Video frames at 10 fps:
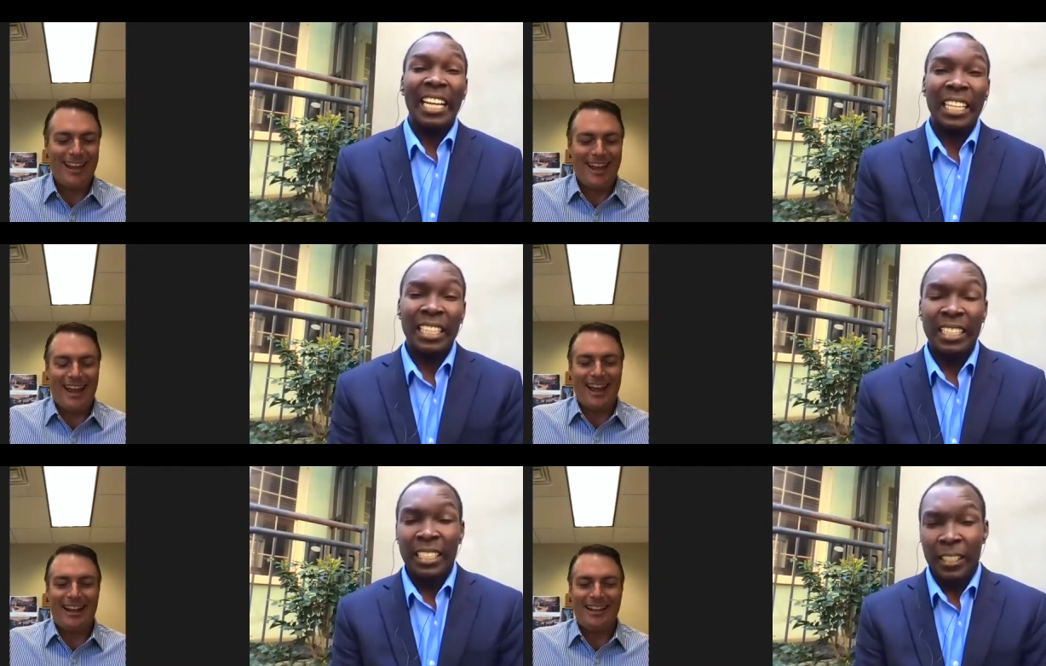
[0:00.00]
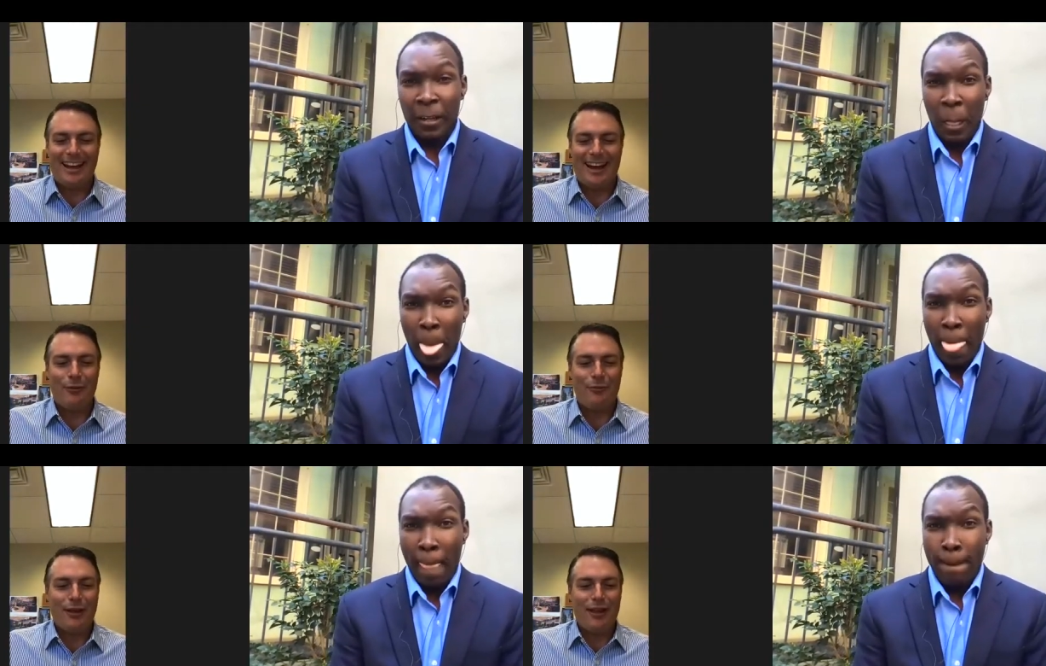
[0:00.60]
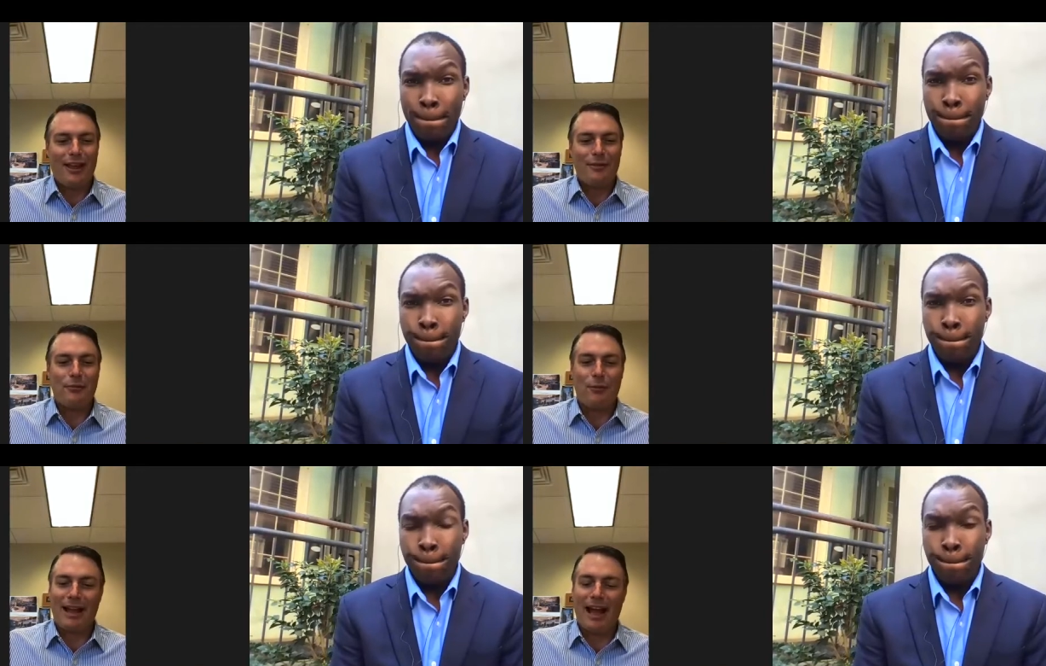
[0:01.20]
Speaker 1: Yeah. And uh,
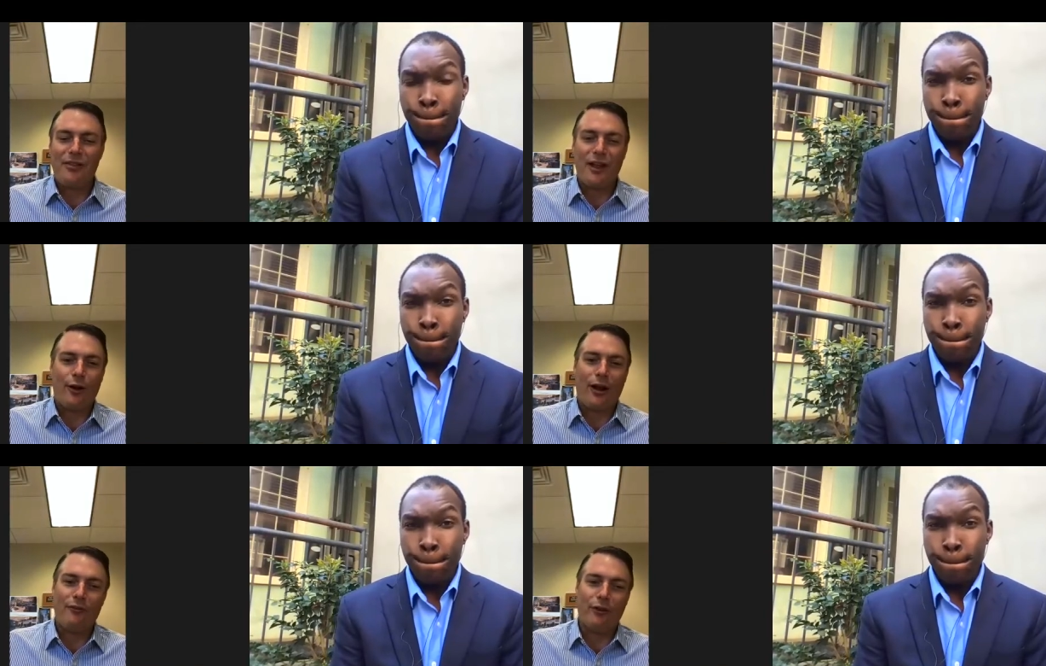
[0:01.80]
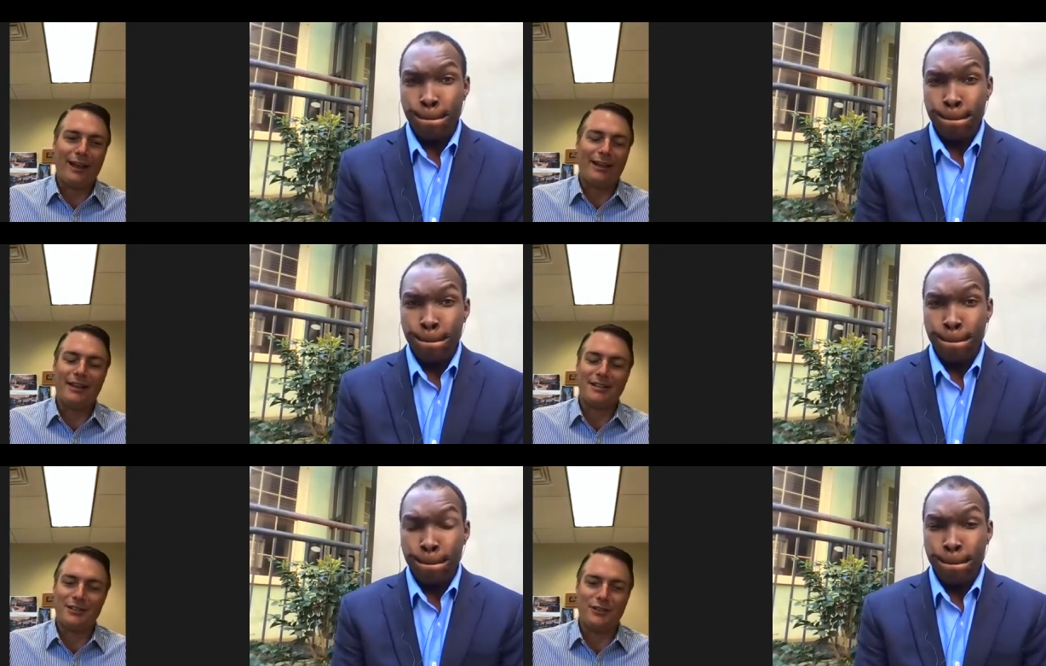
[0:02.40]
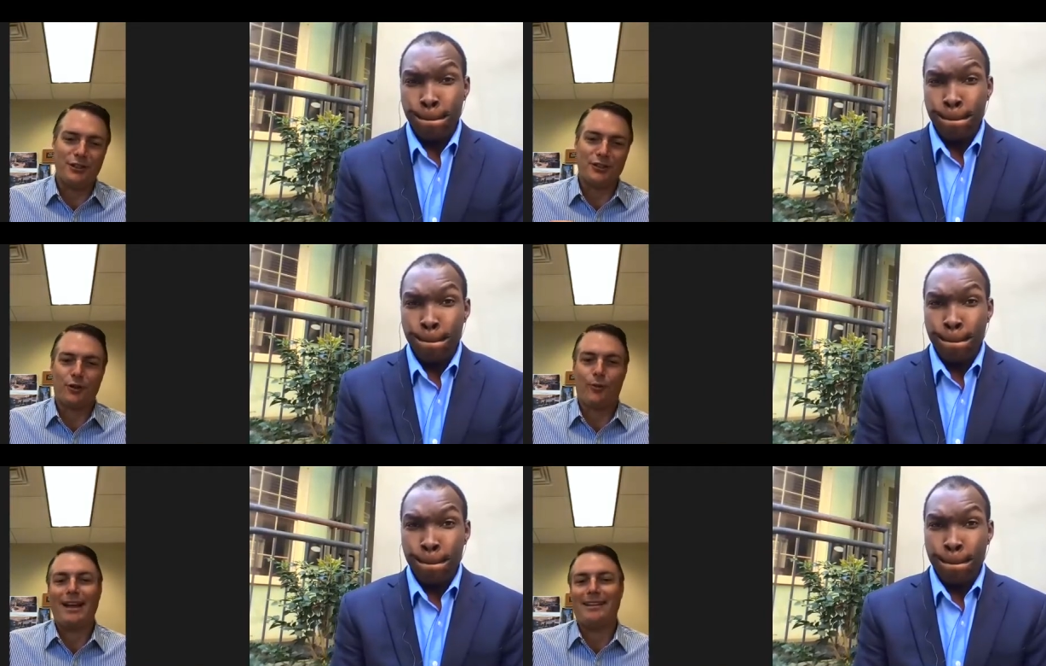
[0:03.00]
but we got there. I felt like this is just
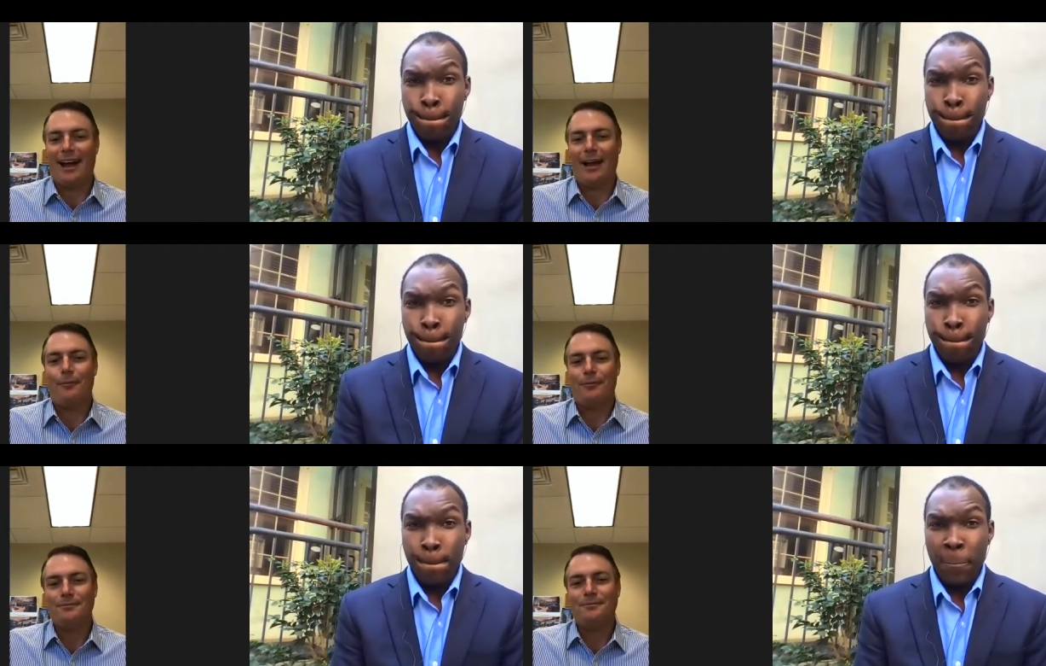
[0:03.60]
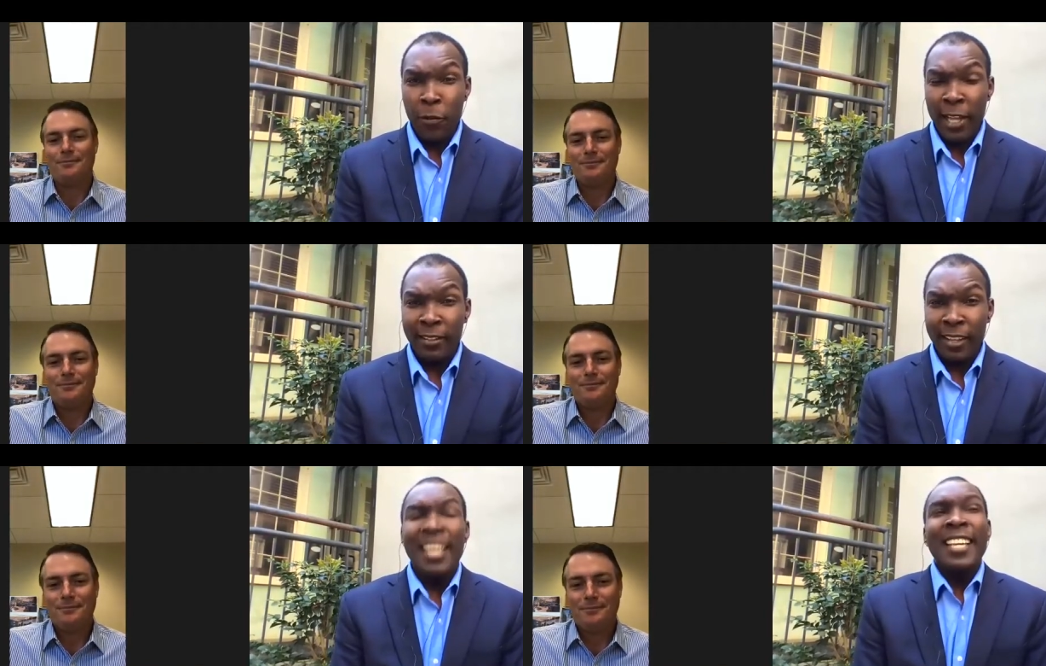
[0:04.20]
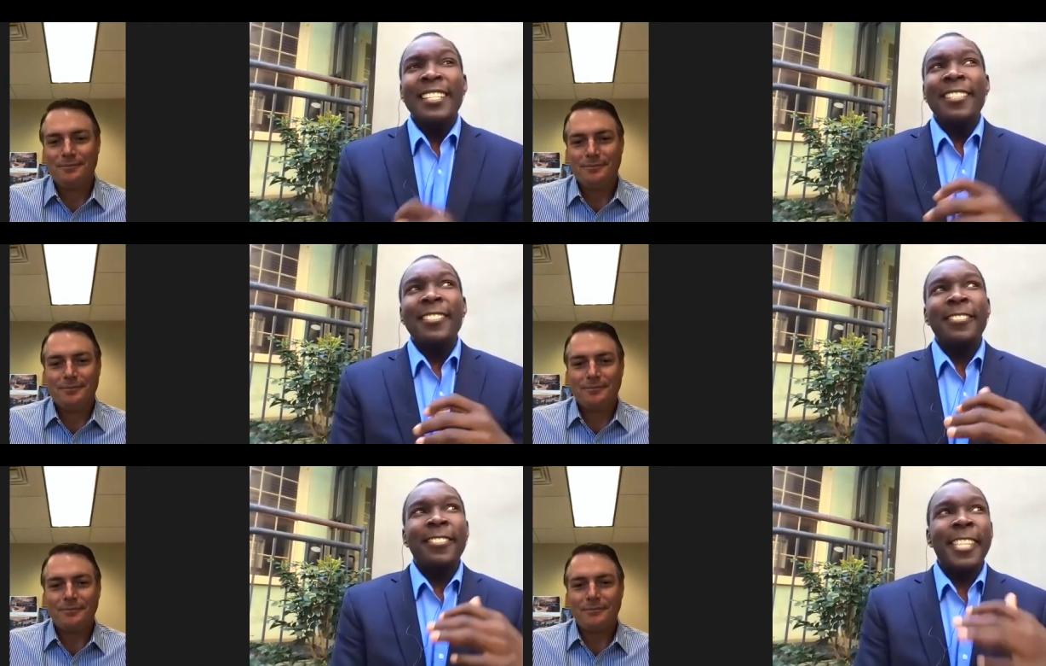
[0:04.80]
the right time. Right time.
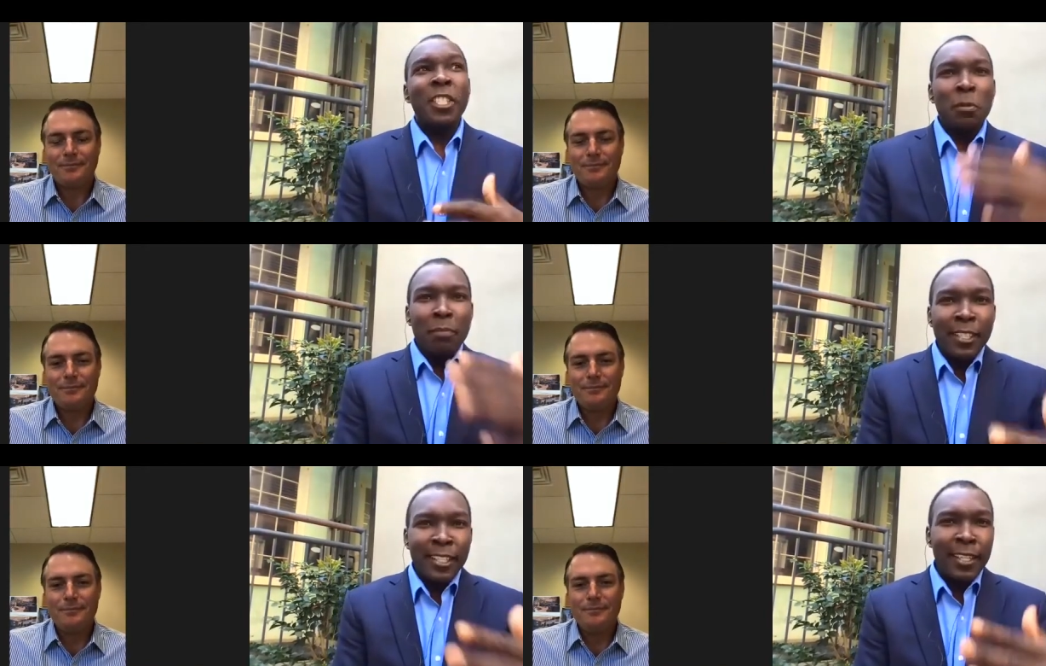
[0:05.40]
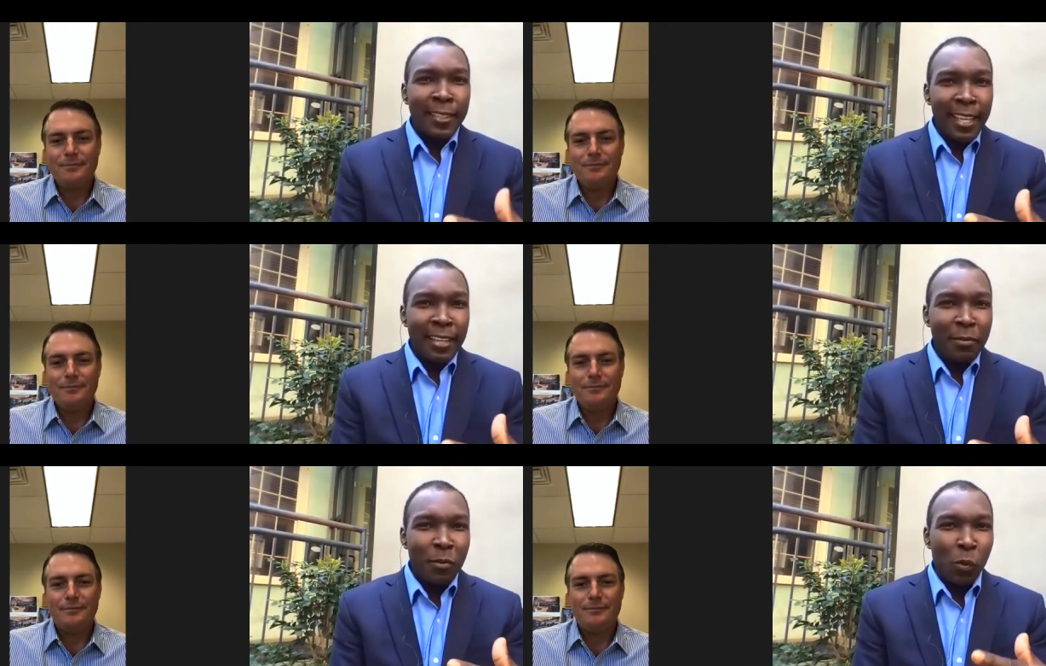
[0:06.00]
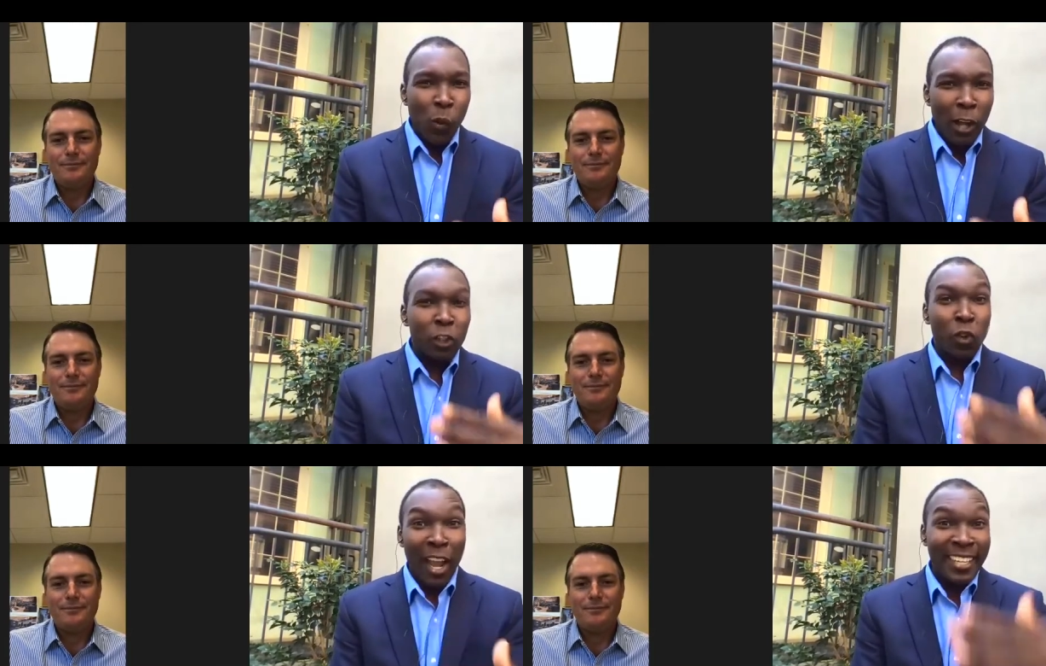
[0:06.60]
Speaker 2: Did you miss anything
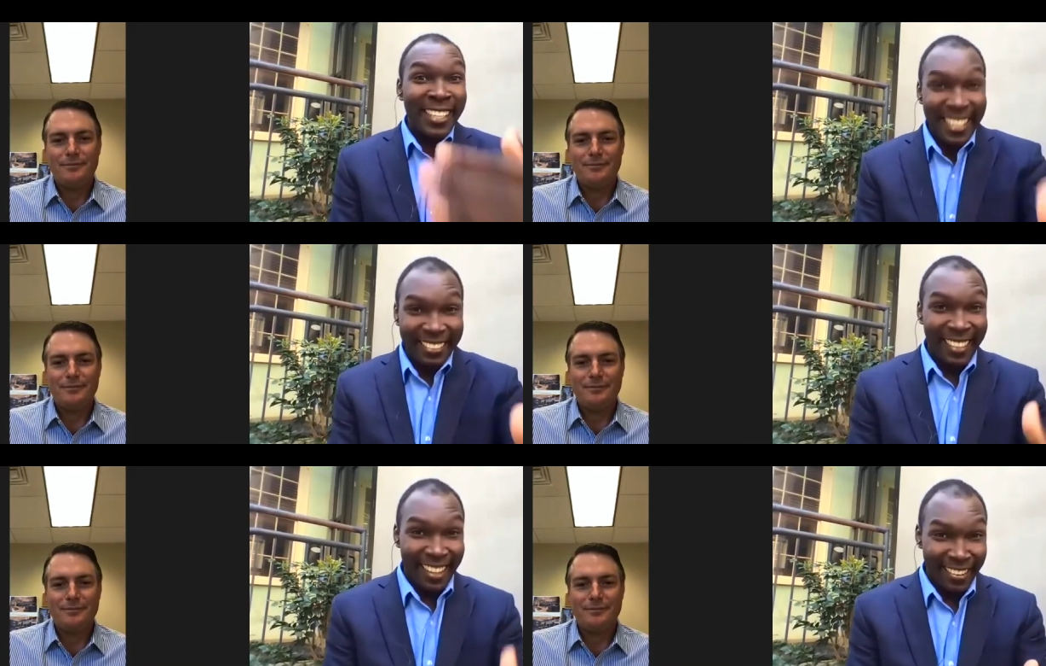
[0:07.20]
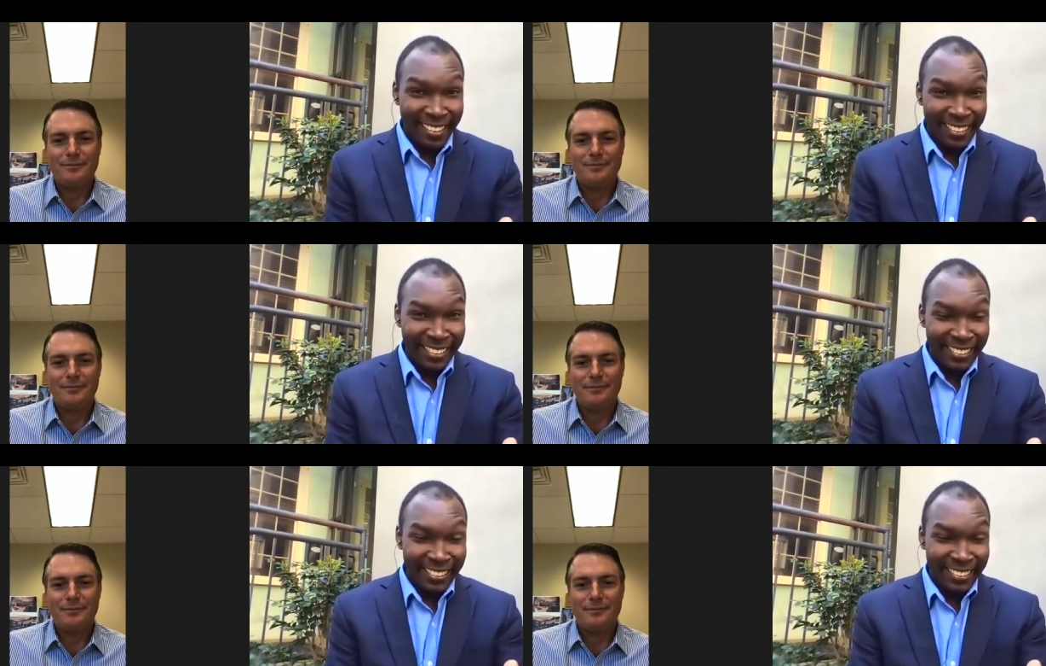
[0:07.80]
while trying to get there?